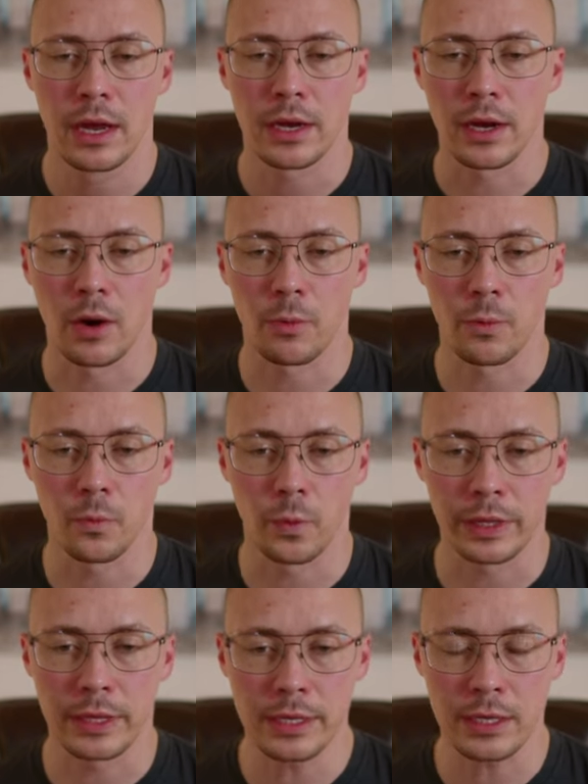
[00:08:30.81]
Now,
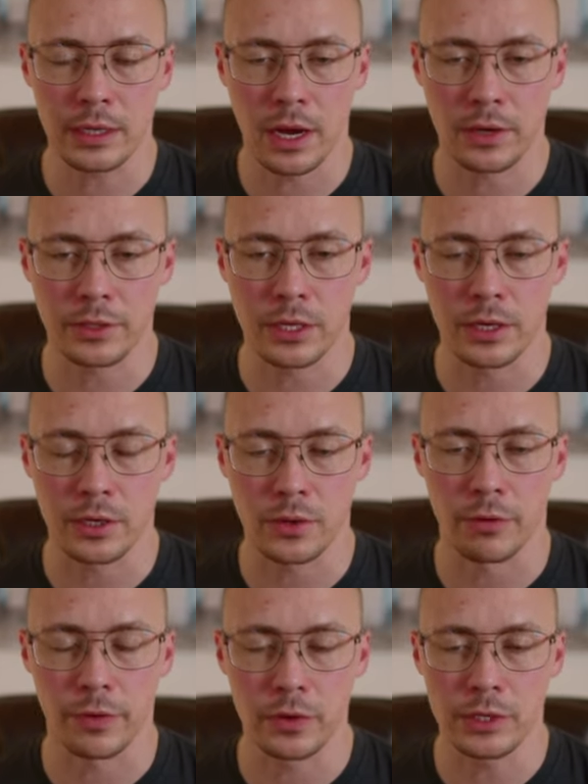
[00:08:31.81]
what this allows you to do,
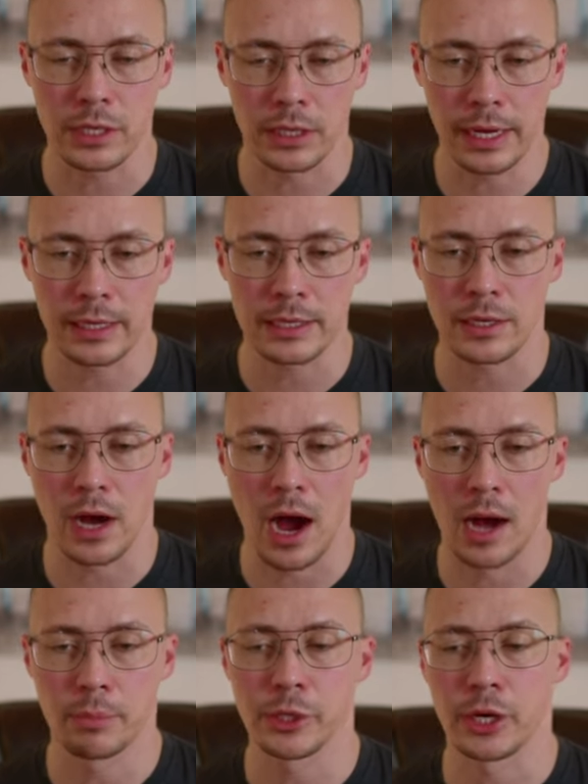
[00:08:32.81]
if you select this
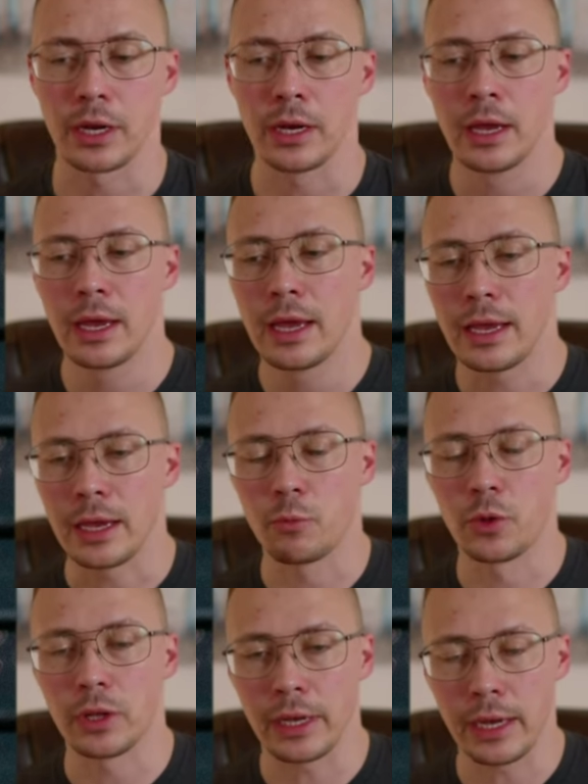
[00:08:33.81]
option, it
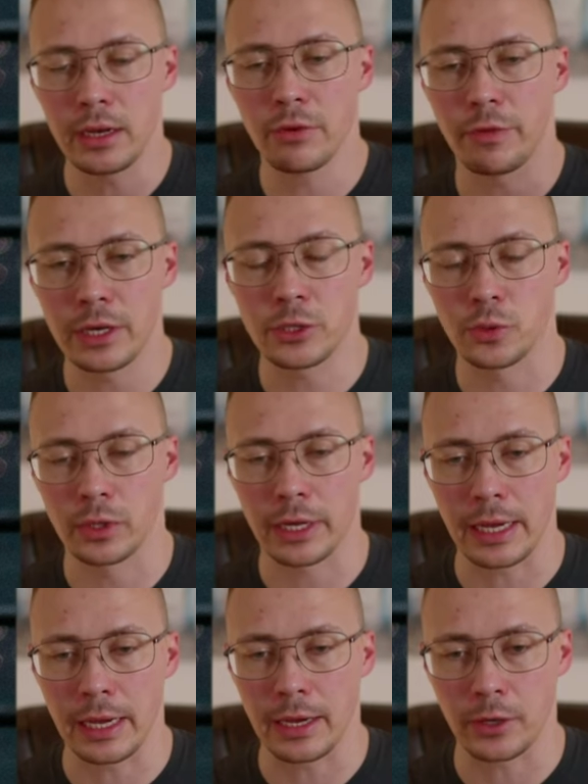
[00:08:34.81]
will
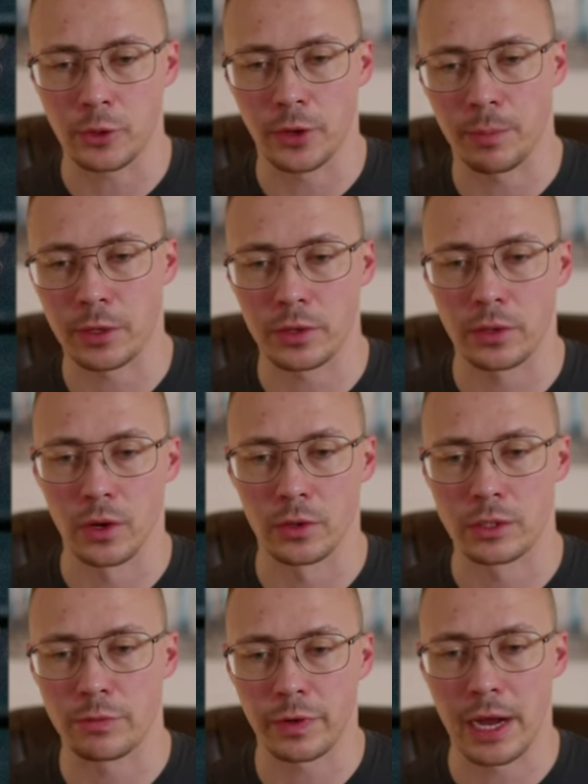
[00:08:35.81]
individually encrypt
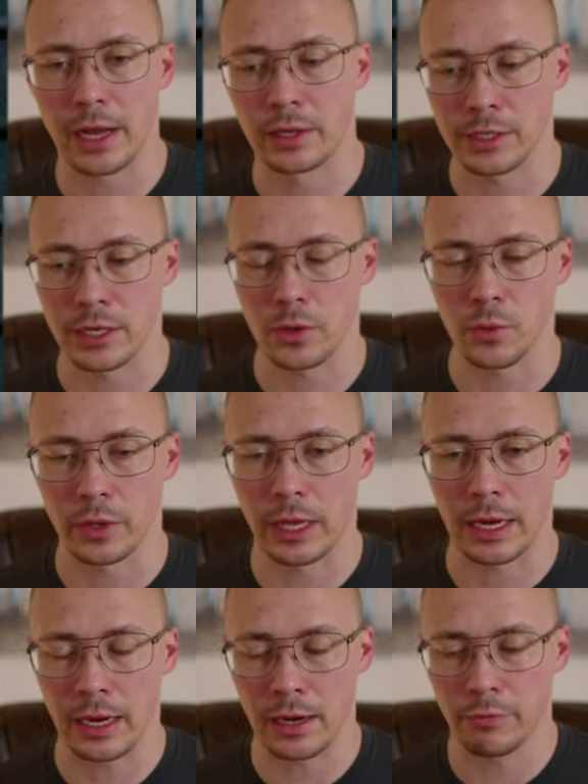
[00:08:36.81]
those files and you will
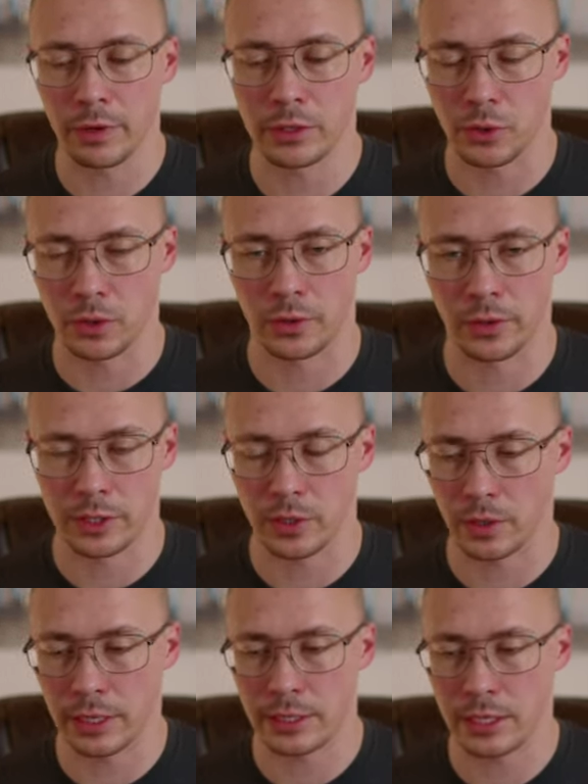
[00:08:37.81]
get individual. So
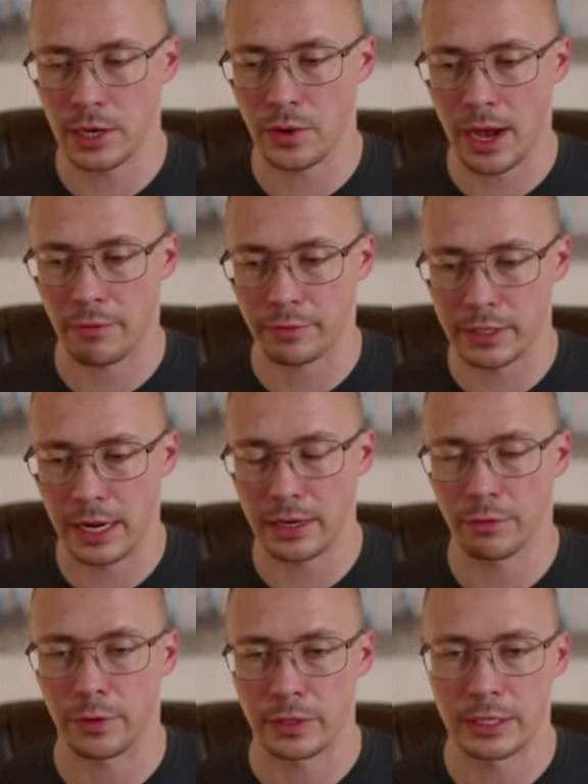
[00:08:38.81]
let's say you have ten
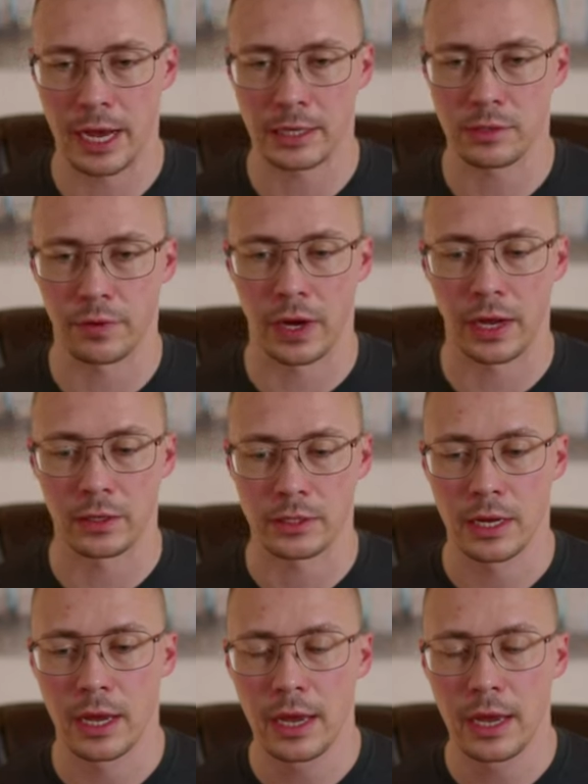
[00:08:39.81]
different text files.